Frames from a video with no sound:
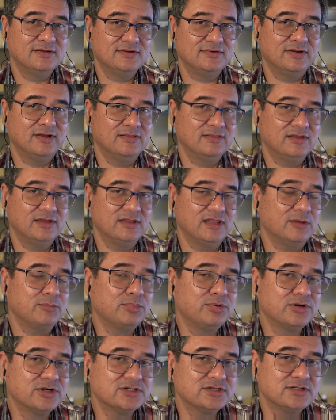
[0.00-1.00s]
Right? They
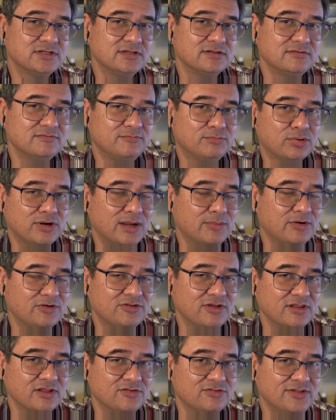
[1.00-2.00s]
push parameters
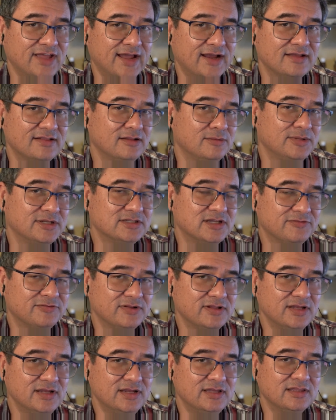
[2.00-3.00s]
on the stack a little bit
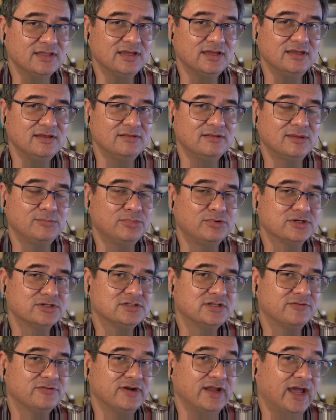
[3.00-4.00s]
differently. They push
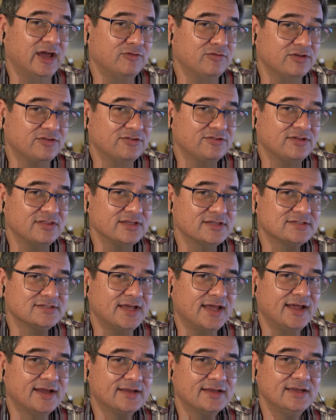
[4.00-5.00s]
different addresses on the
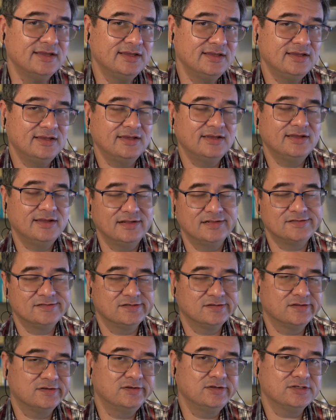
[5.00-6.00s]
stack. And
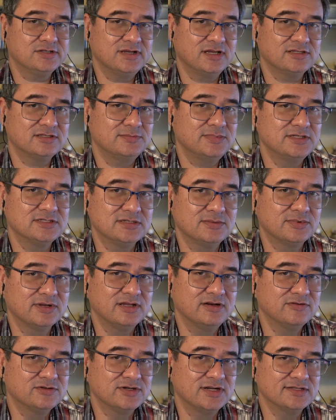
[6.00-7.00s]
so there usually has to be some
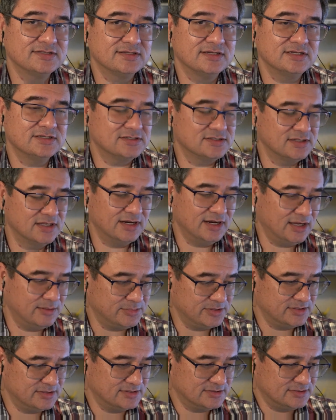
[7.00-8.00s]
kind of translation that
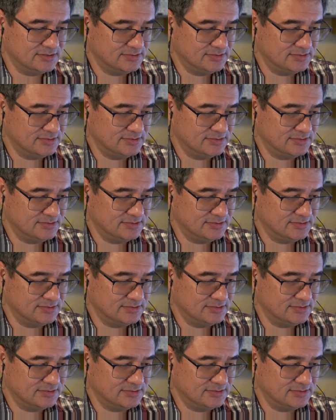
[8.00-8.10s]
happens.